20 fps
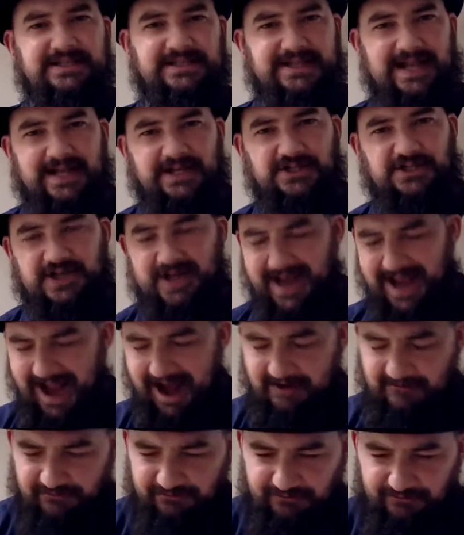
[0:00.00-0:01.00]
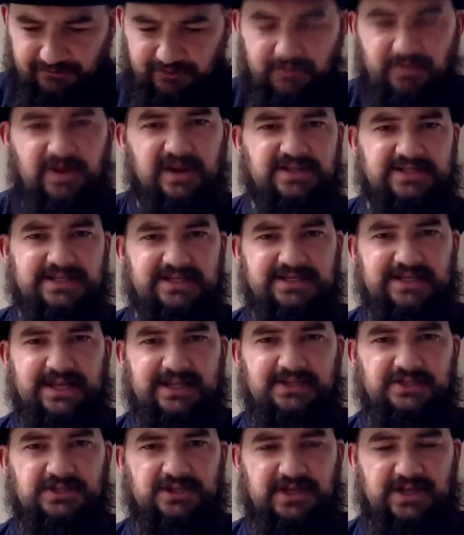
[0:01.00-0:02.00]
in danger. Everybody's in
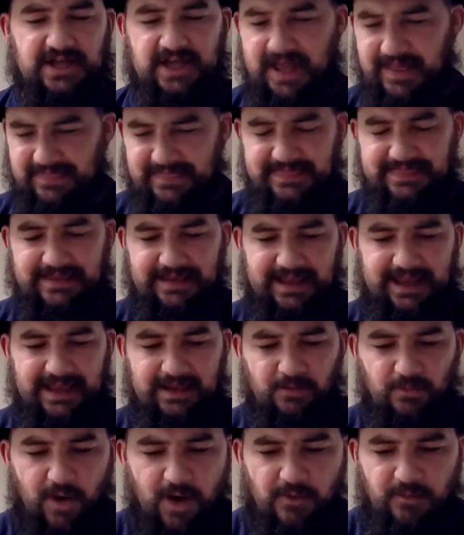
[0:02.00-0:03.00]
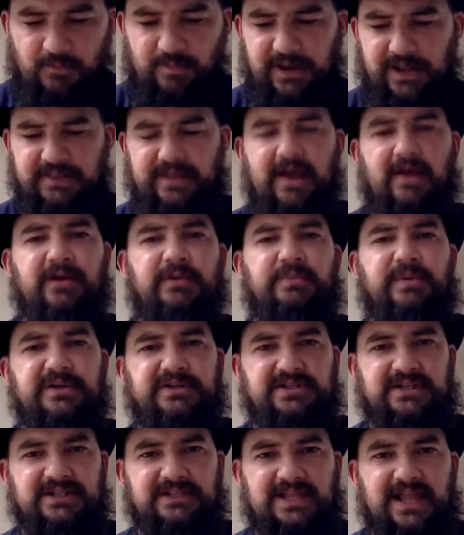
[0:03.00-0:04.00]
danger. And he won't be the only
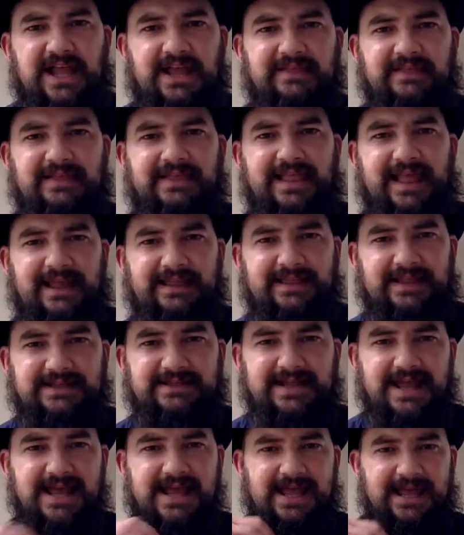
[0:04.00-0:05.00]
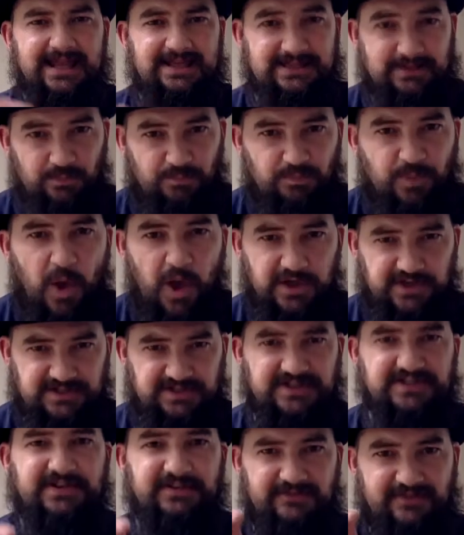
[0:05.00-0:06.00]
person that's like this. He's the
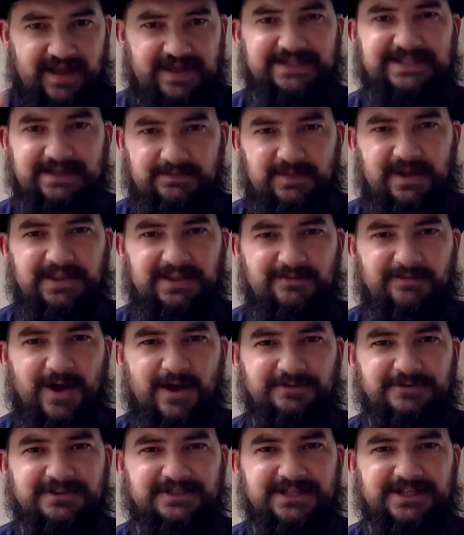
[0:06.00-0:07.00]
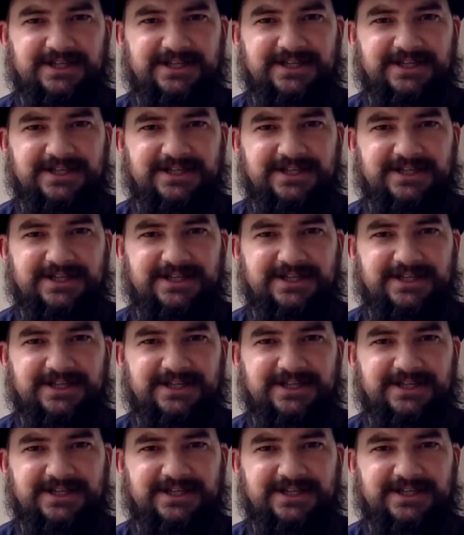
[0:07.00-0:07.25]
person that's affecting me the most.